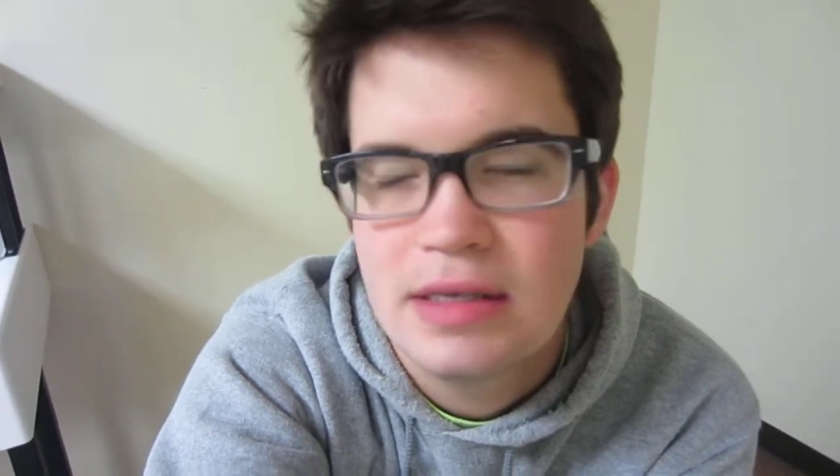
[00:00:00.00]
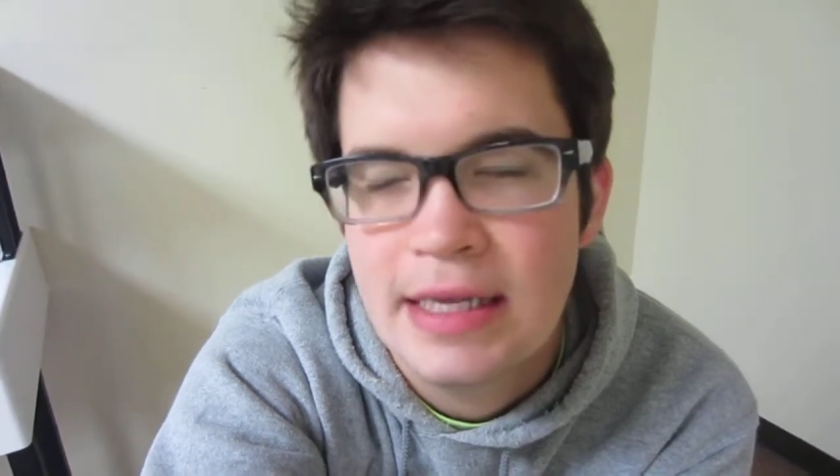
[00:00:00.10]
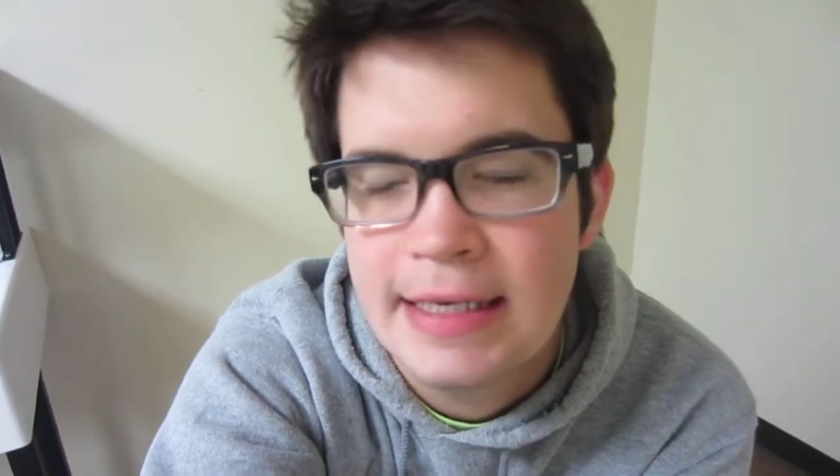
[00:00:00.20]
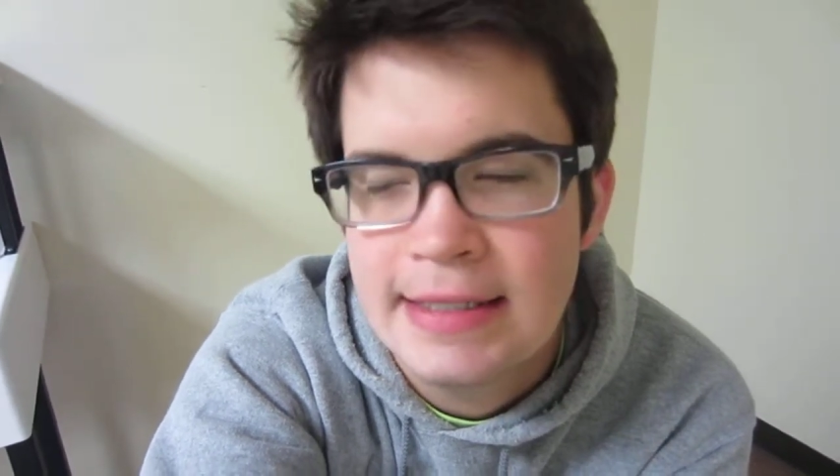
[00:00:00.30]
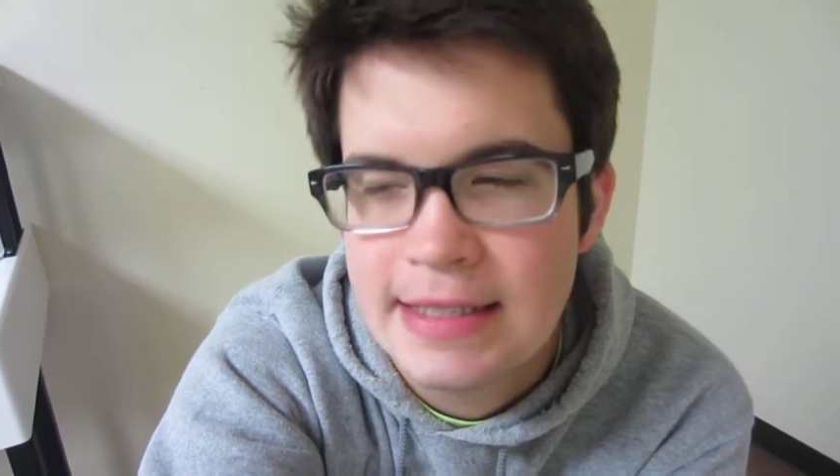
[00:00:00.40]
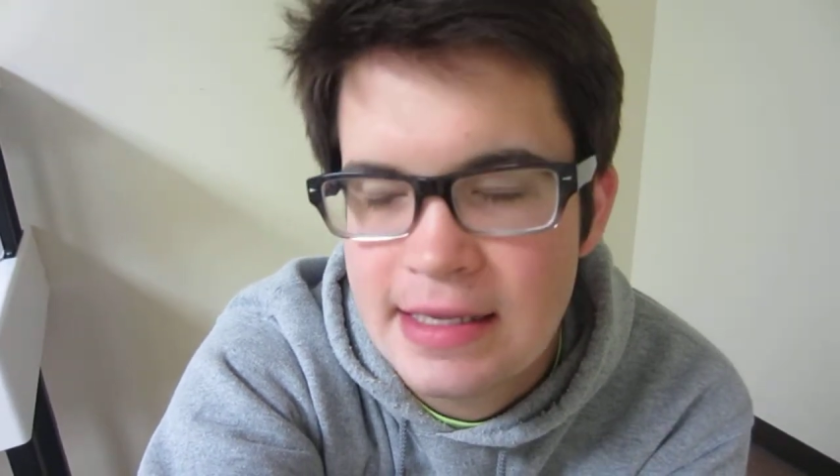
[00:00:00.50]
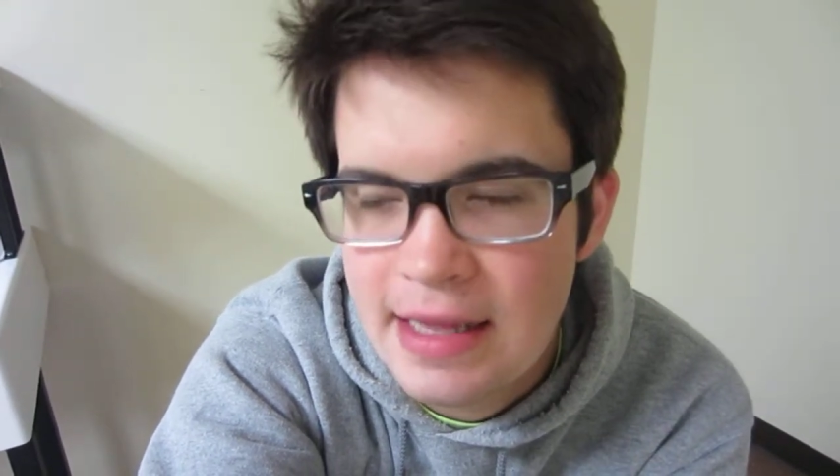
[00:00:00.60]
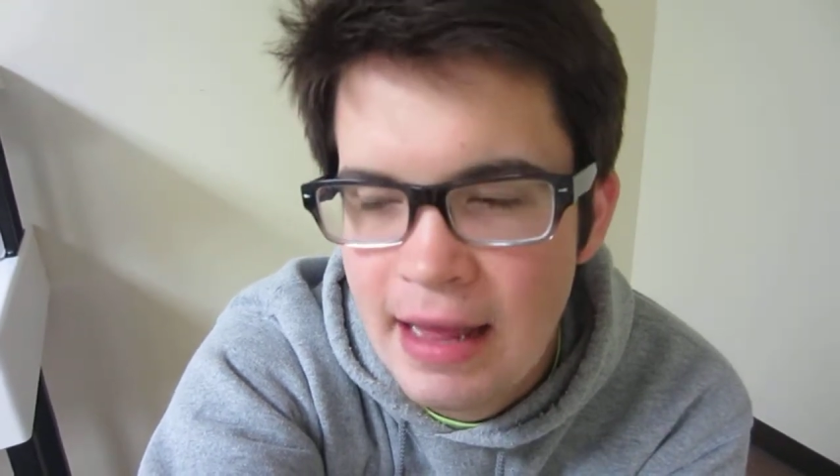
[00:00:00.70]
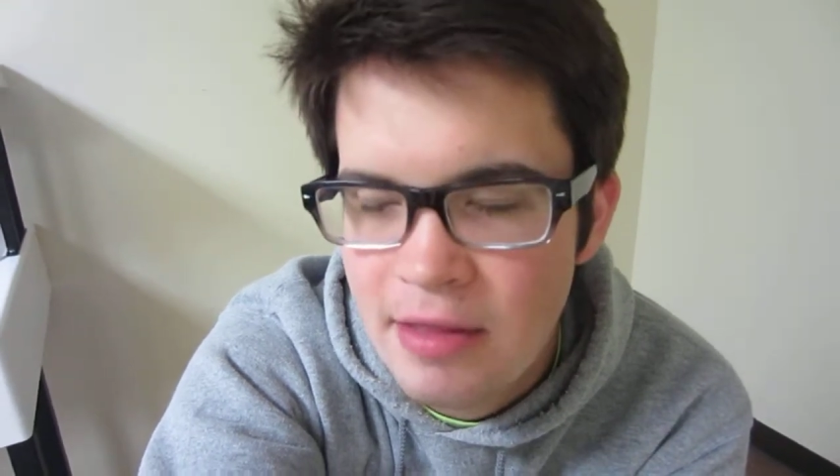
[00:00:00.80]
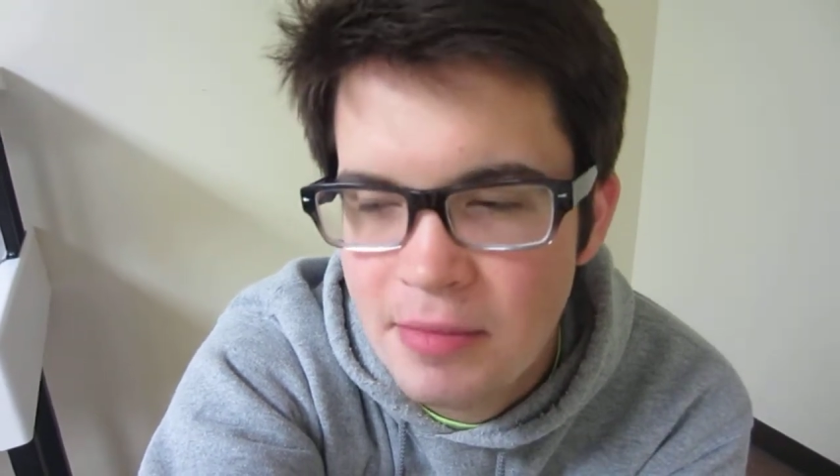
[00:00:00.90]
it doesn't it
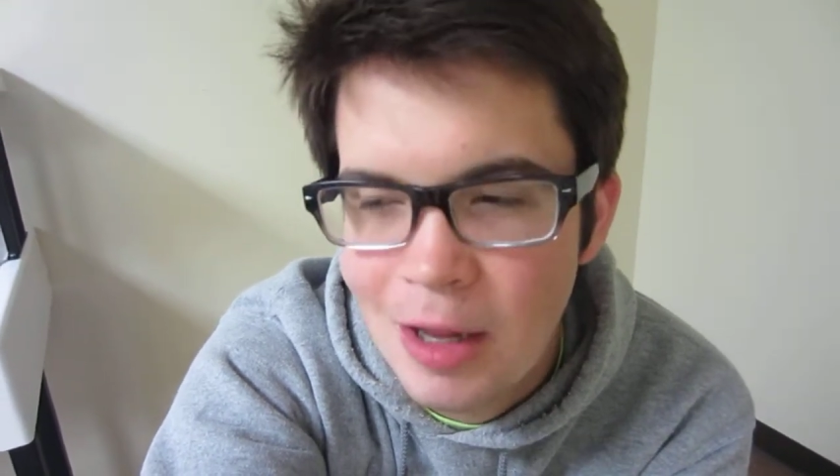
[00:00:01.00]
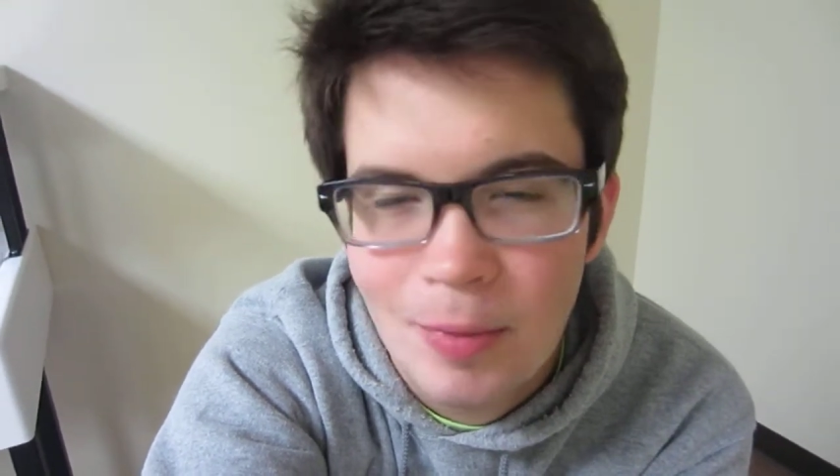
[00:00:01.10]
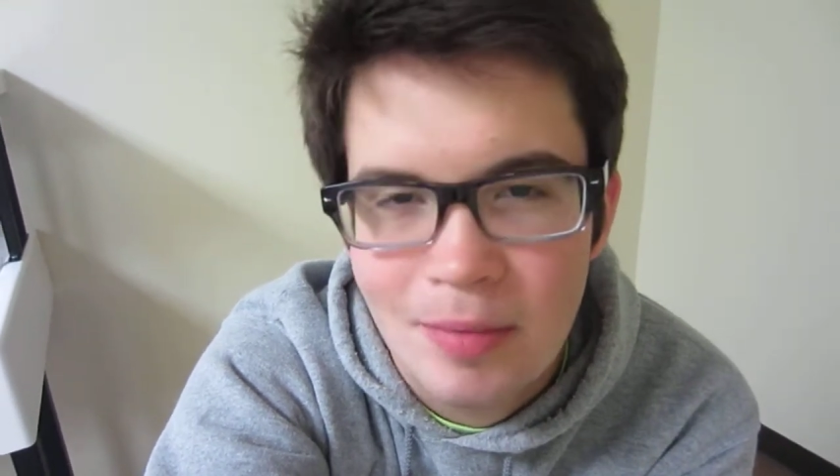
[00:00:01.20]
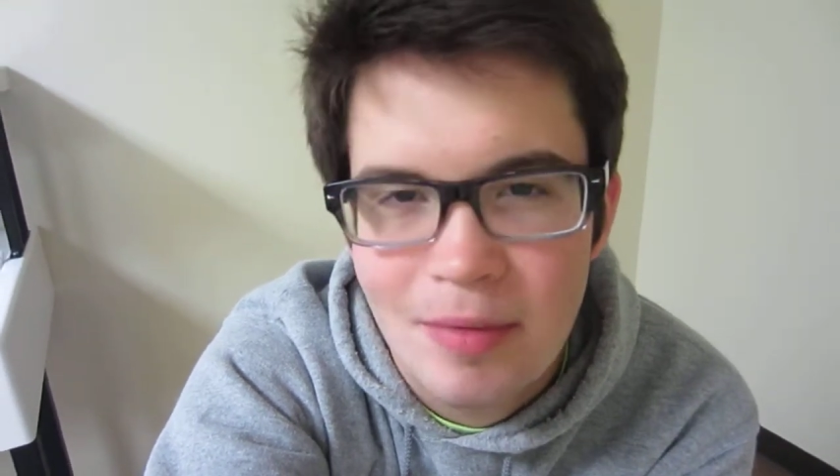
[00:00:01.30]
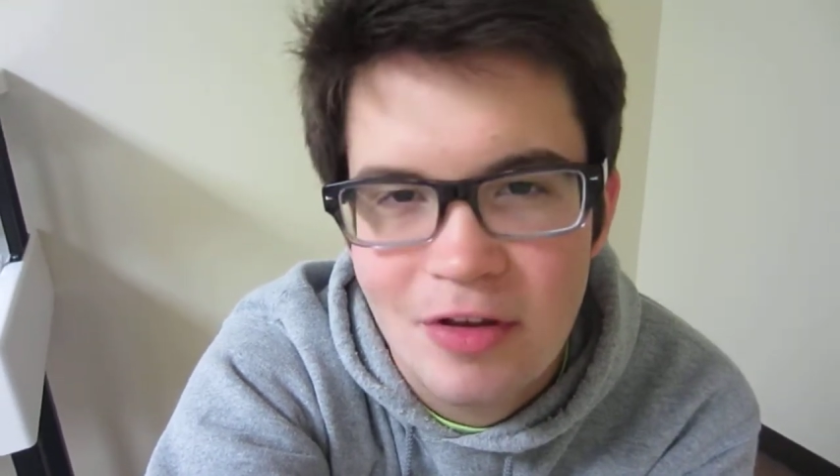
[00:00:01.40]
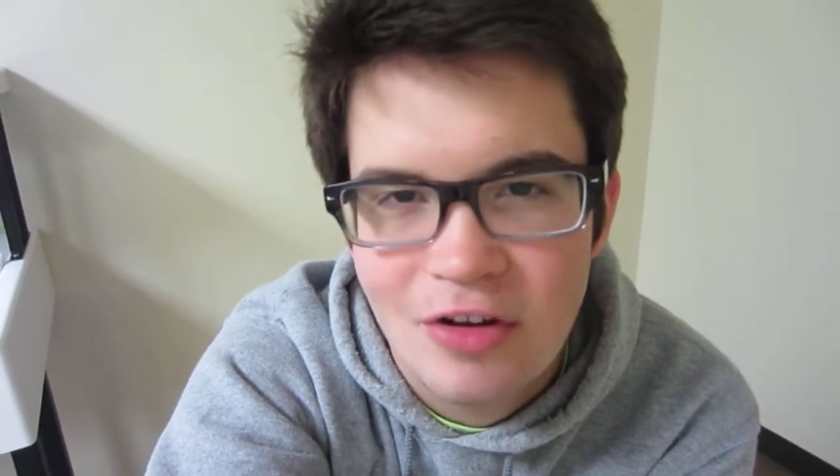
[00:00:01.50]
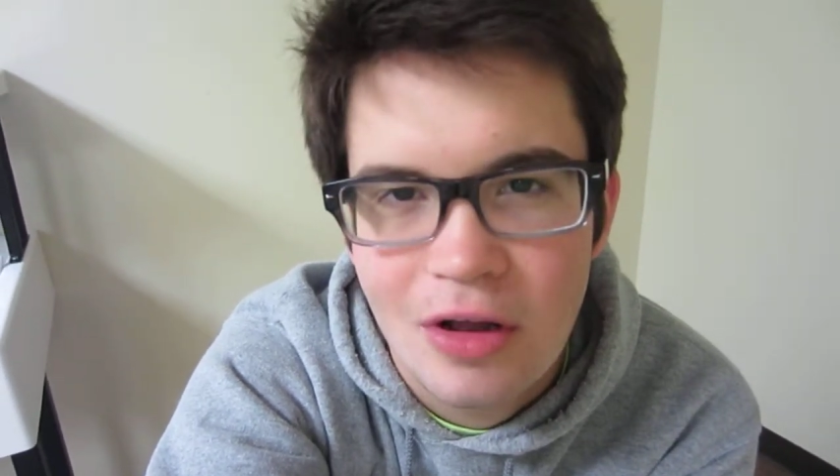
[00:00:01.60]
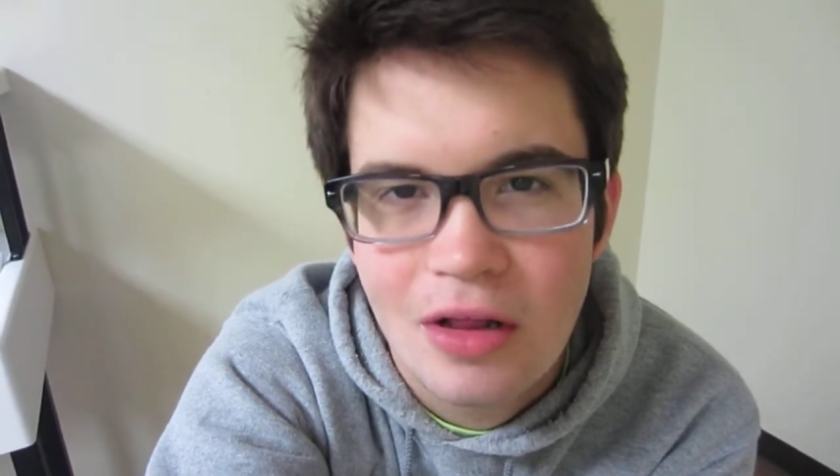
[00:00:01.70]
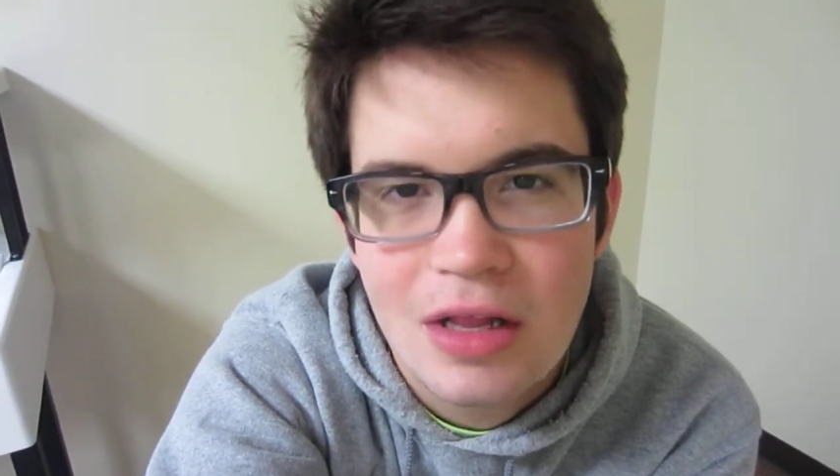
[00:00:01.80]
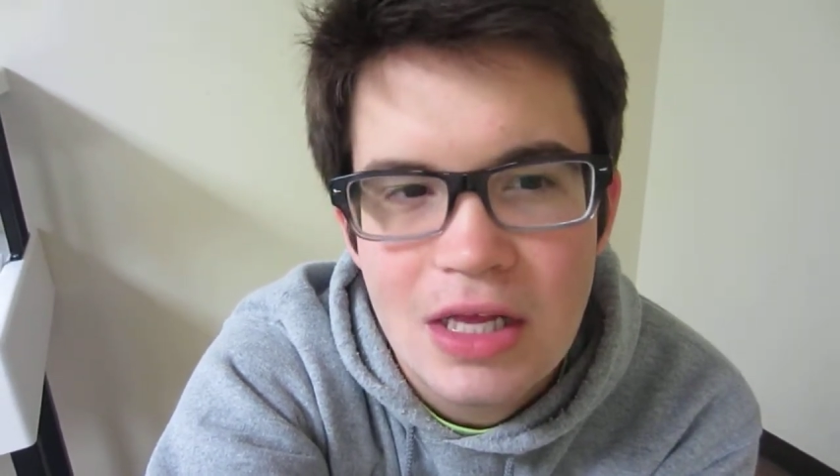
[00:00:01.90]
hasn't been helping me much at
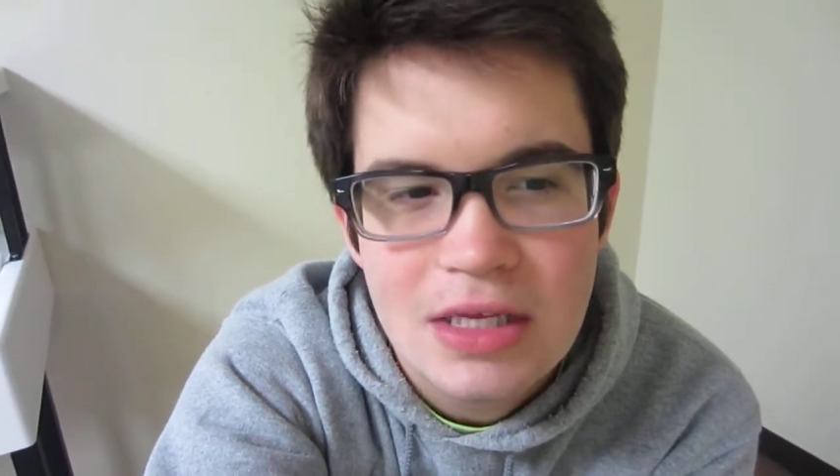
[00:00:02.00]
all.